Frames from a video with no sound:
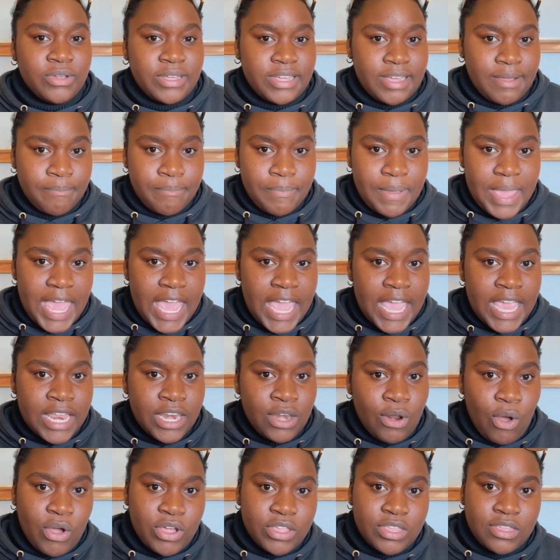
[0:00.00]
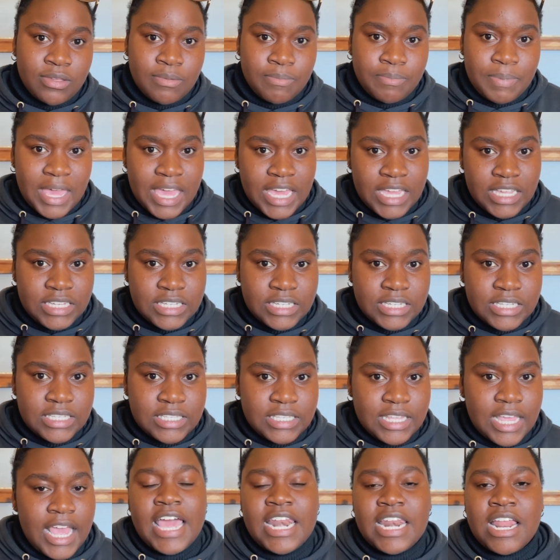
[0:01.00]
campaign on your
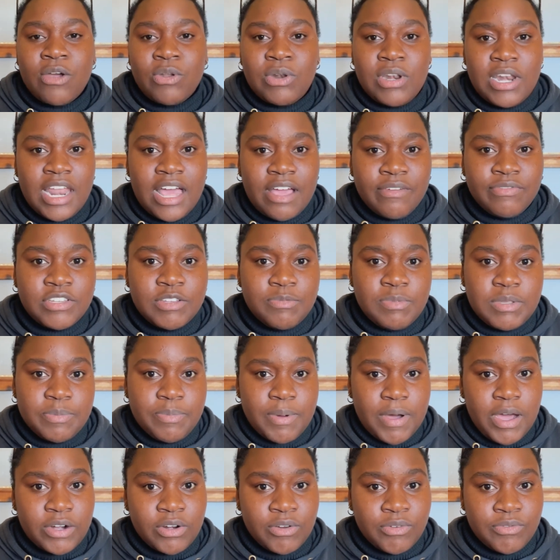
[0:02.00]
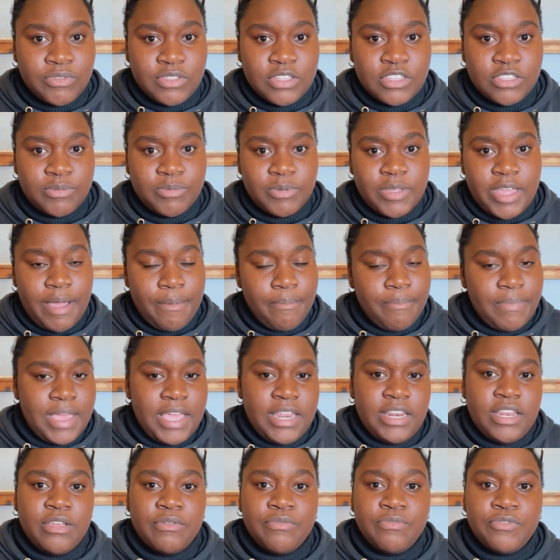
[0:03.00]
pages, and I would love to be part of this
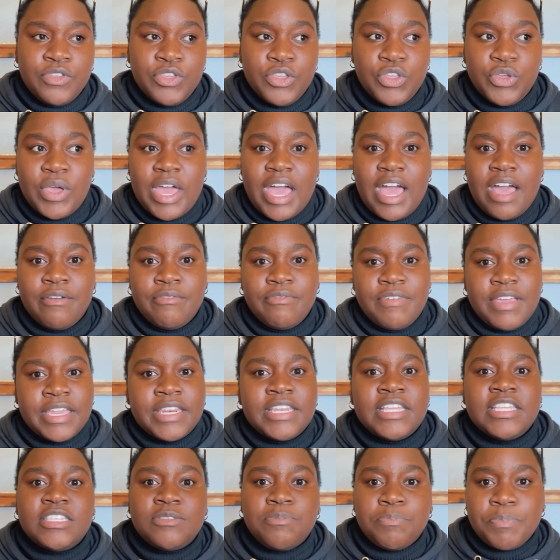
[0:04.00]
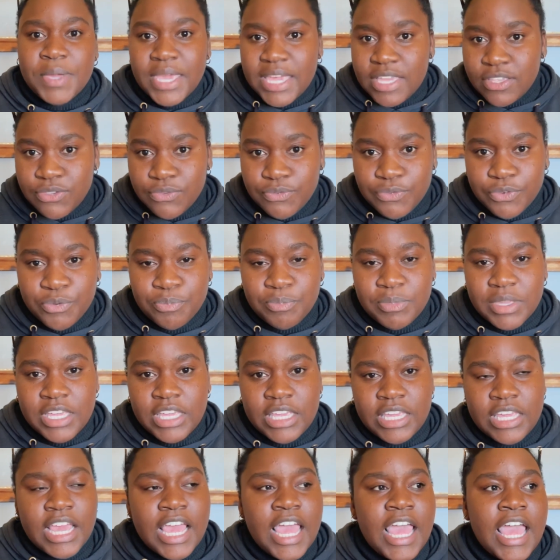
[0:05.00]
campaign if you have any space for
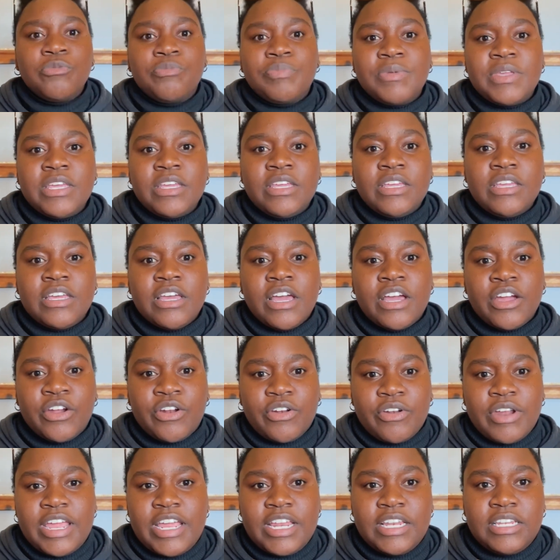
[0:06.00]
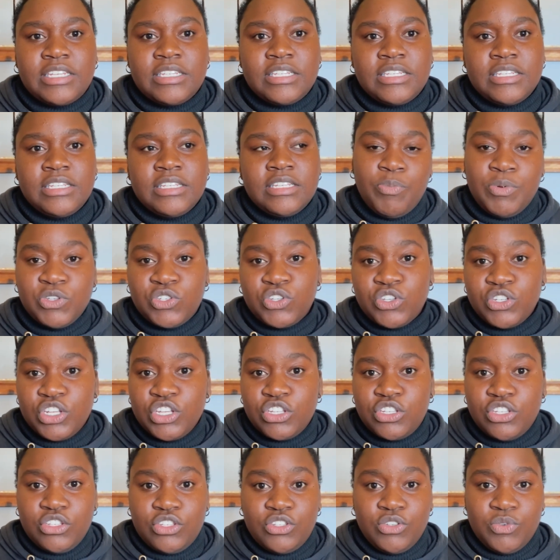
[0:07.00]
me. Be a great
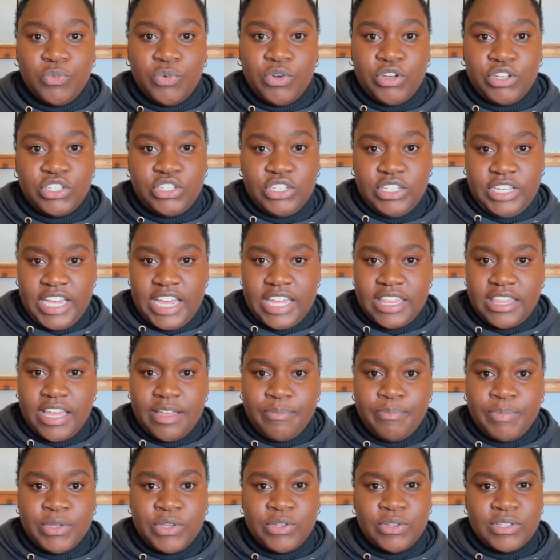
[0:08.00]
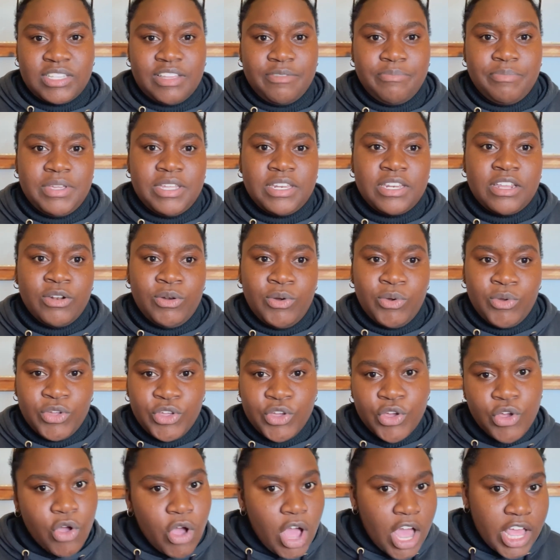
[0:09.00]
opportunity to work together because I've been a
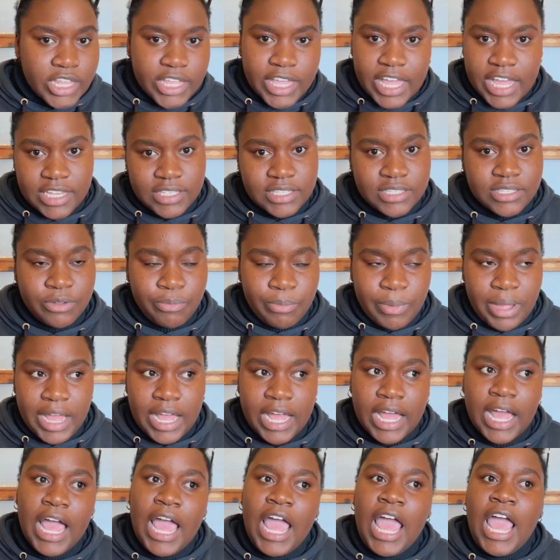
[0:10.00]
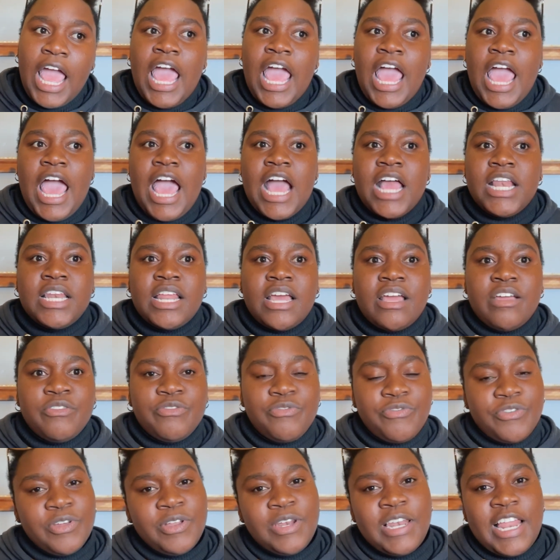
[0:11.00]
loyal customer, and I
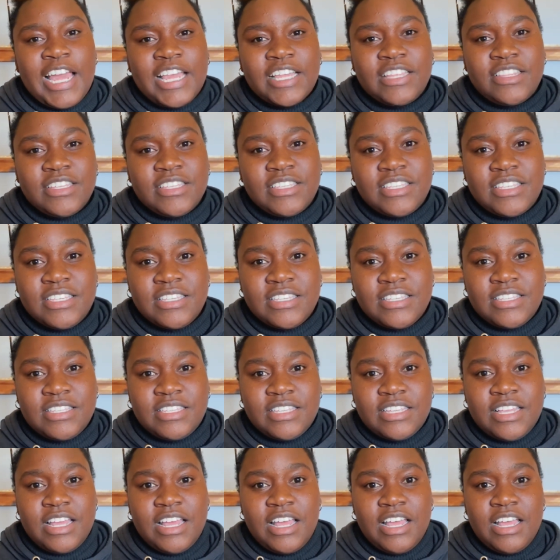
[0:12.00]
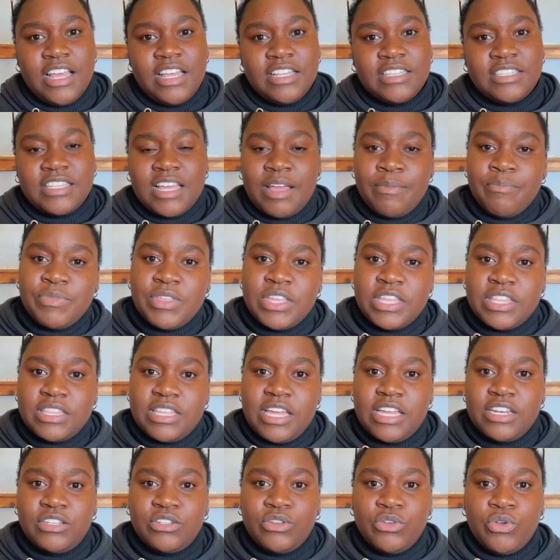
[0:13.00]
feel like this is something
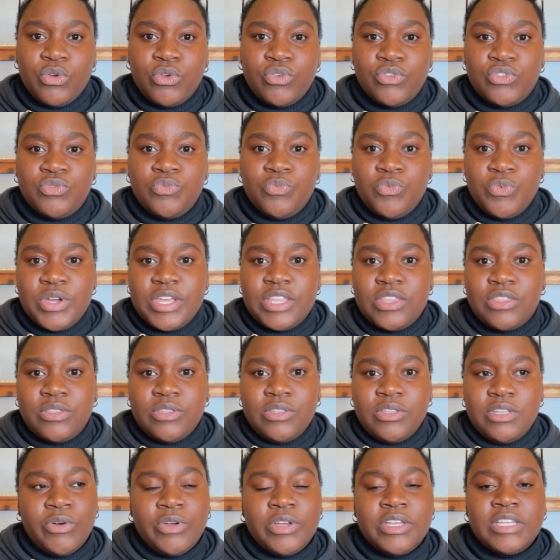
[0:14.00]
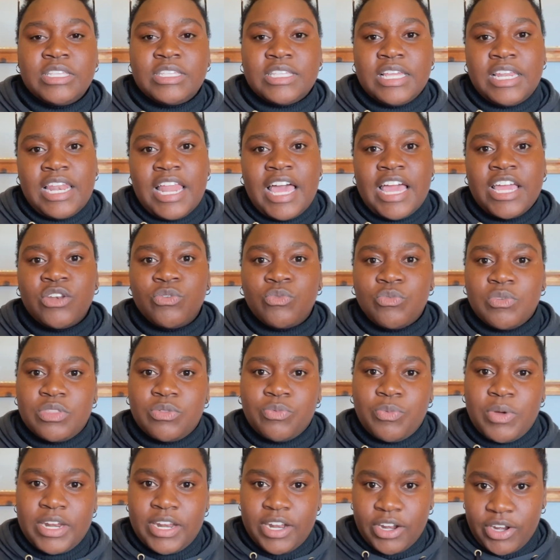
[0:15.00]
that goes with, is aligned with
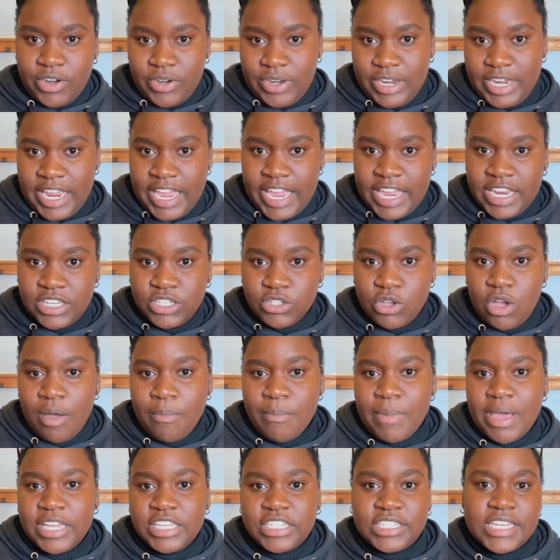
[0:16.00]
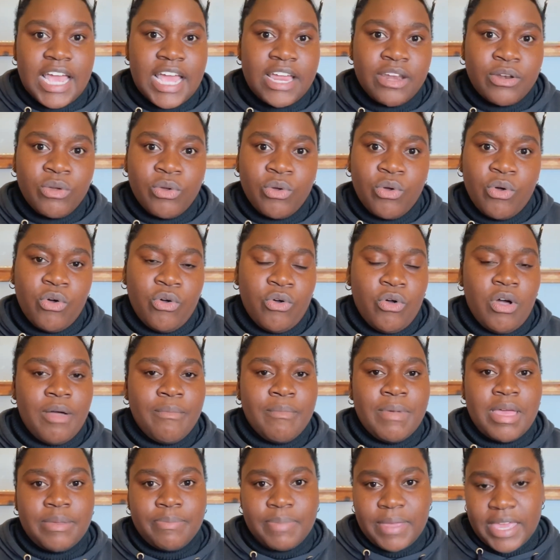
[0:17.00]
what I create on my channel or on
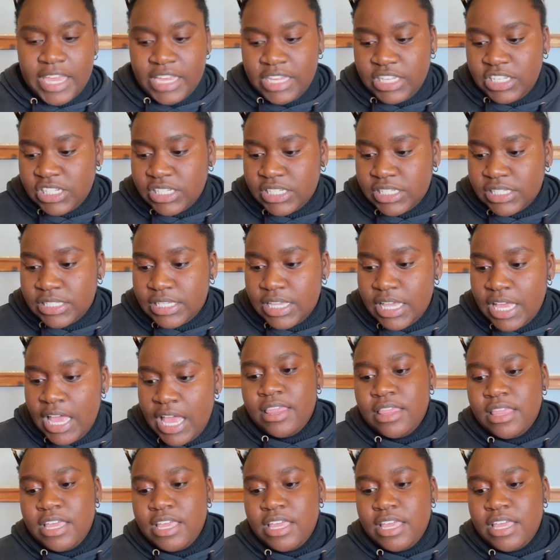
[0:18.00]
my pages. And